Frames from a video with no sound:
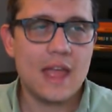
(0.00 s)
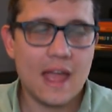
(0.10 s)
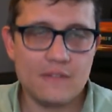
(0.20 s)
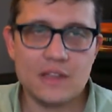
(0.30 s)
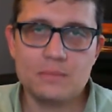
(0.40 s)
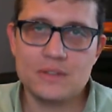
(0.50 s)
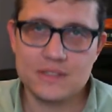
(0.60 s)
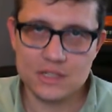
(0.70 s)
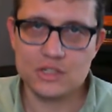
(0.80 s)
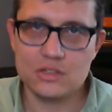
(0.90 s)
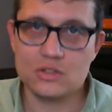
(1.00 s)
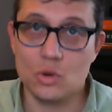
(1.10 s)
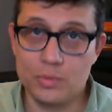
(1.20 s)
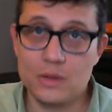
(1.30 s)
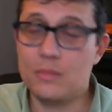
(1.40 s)
having positions
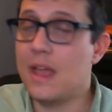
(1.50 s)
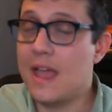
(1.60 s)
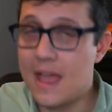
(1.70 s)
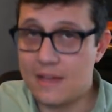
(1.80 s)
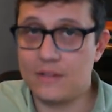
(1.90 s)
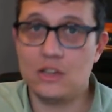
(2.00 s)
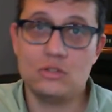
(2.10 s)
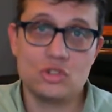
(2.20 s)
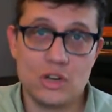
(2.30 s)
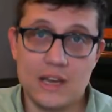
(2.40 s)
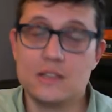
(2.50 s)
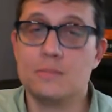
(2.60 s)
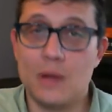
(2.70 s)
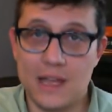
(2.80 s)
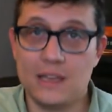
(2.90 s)
open, having trades,
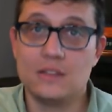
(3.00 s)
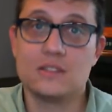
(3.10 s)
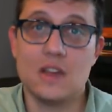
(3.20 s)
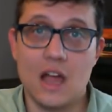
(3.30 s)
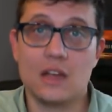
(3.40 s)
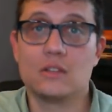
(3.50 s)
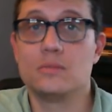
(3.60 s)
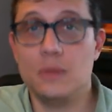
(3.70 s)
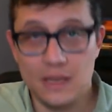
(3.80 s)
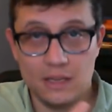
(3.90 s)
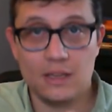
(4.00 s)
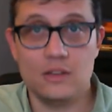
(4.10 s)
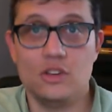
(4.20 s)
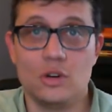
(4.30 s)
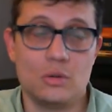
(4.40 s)
buying stocks, being
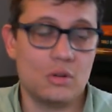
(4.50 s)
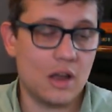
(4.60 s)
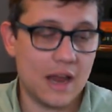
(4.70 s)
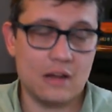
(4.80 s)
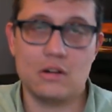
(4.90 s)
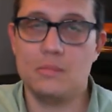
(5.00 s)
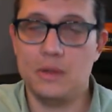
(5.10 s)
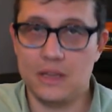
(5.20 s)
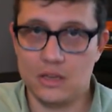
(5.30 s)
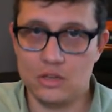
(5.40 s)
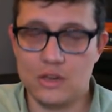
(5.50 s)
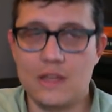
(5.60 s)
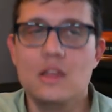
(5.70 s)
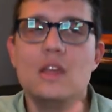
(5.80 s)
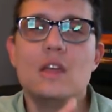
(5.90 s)
in your I R A, being in
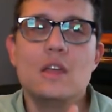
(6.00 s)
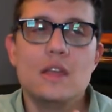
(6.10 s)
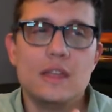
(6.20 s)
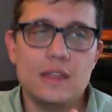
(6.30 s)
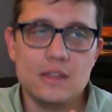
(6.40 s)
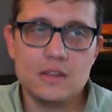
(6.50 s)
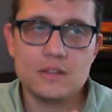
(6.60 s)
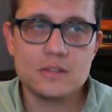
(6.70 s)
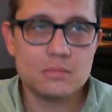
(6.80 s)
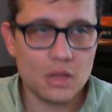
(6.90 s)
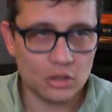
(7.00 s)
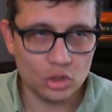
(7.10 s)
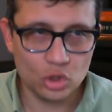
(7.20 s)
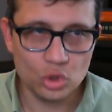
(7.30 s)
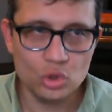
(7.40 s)
that, is a
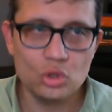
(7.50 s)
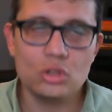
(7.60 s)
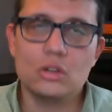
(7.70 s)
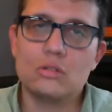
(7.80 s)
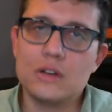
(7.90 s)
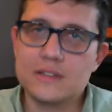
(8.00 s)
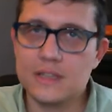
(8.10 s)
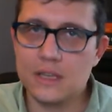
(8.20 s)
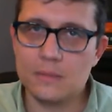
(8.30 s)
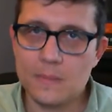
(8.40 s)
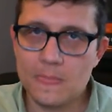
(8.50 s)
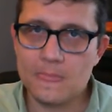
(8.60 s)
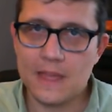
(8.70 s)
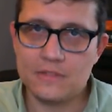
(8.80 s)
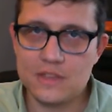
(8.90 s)
little risky
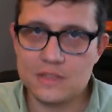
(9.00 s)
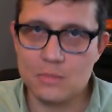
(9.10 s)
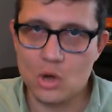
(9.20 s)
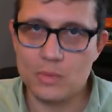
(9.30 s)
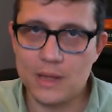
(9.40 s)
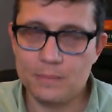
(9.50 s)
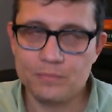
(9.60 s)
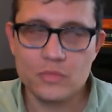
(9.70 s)
at this moment.